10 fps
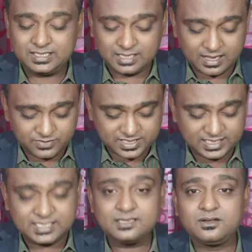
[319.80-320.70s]
I was
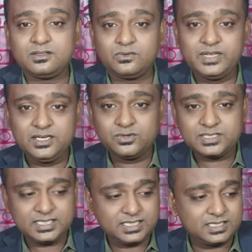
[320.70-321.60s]
seated on the window
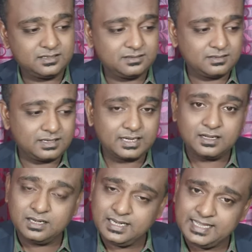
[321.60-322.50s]
seat.
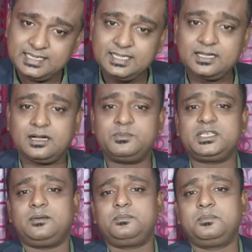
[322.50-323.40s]
A lady comes
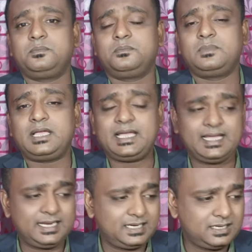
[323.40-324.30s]
up
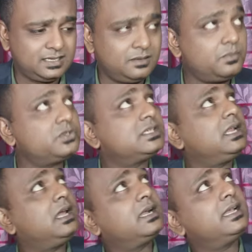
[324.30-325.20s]
and puts her
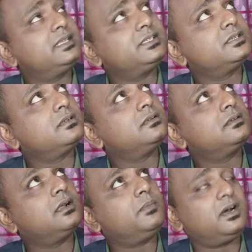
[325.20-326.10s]
luggage
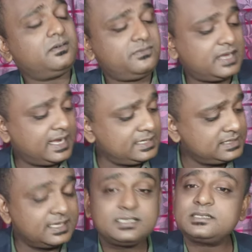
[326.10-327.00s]
above and
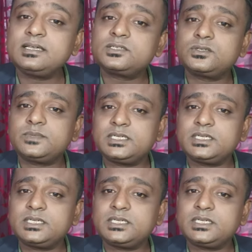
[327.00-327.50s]
sits next to me.